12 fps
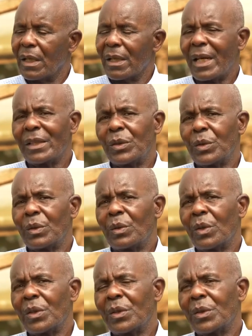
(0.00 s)
That should
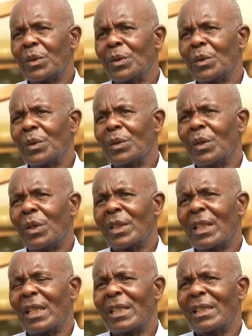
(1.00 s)
cost you
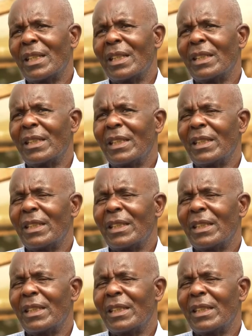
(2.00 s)
not less than